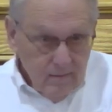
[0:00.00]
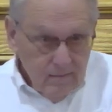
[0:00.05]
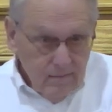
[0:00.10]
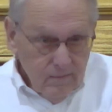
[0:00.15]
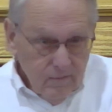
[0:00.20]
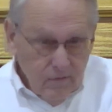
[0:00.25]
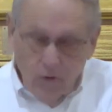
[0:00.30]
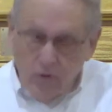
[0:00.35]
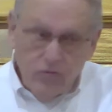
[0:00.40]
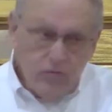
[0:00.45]

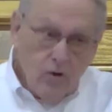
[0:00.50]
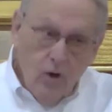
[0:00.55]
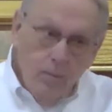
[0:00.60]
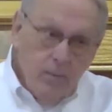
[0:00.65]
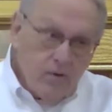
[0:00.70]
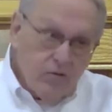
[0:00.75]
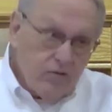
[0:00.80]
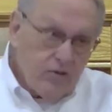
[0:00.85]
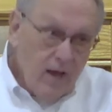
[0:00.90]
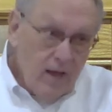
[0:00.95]
So it's no
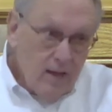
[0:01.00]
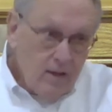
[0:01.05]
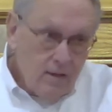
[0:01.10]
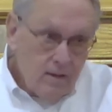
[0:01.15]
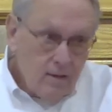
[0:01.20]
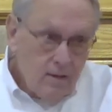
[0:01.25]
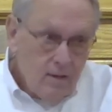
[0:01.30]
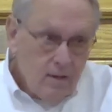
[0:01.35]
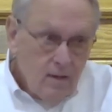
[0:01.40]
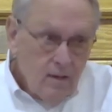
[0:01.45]
mistake.
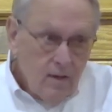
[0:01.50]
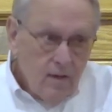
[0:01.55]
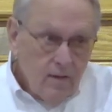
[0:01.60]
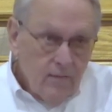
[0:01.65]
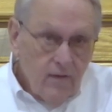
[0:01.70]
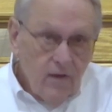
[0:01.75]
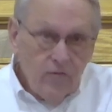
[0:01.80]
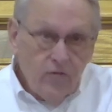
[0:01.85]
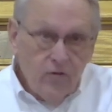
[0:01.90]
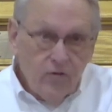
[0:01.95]

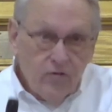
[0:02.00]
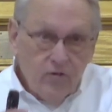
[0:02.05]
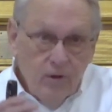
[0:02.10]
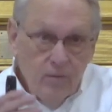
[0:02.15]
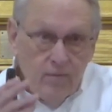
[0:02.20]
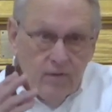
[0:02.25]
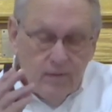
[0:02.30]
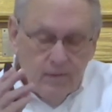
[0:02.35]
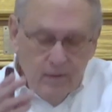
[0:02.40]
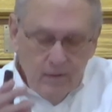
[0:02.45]
This is
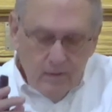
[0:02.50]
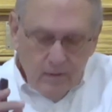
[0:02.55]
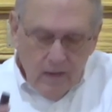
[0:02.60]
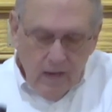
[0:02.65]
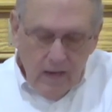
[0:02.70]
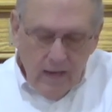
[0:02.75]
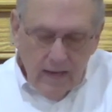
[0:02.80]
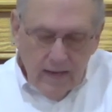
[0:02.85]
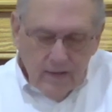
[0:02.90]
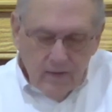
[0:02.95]
something that
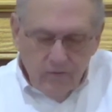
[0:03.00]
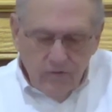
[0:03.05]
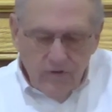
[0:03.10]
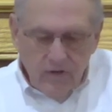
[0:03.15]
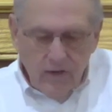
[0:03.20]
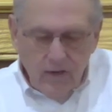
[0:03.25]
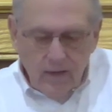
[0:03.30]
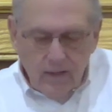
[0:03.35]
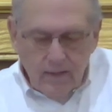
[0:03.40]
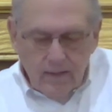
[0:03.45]
God has
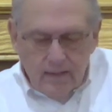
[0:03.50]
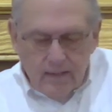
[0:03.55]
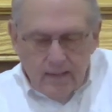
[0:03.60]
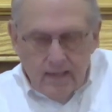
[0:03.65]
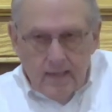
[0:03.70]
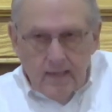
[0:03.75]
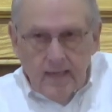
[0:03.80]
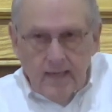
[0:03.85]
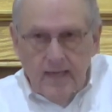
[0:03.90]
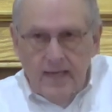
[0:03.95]
done.
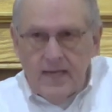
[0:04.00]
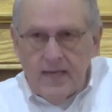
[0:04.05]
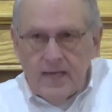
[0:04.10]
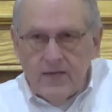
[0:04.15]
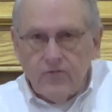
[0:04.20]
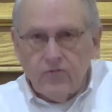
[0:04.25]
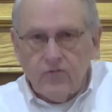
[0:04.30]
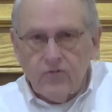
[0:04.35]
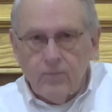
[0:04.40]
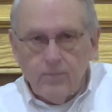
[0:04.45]
He
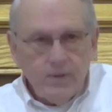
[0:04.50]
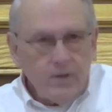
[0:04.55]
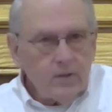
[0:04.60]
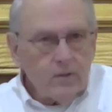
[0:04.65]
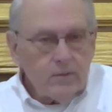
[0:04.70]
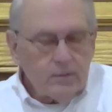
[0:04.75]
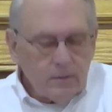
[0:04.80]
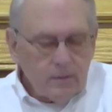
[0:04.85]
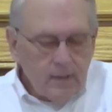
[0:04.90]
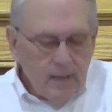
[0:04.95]
is the
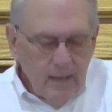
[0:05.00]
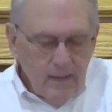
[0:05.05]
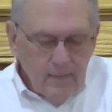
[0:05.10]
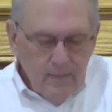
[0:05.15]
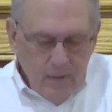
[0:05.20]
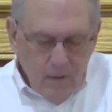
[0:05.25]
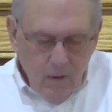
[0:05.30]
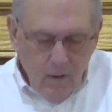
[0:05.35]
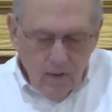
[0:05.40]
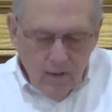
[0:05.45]
builder and
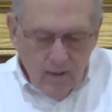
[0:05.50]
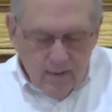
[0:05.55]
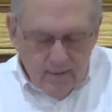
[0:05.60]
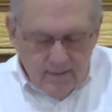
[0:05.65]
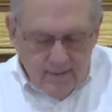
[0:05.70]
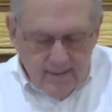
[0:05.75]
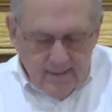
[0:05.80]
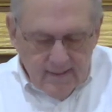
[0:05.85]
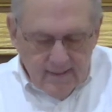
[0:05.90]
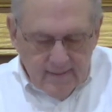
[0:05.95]
the
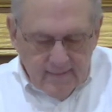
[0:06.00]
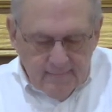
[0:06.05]
architect.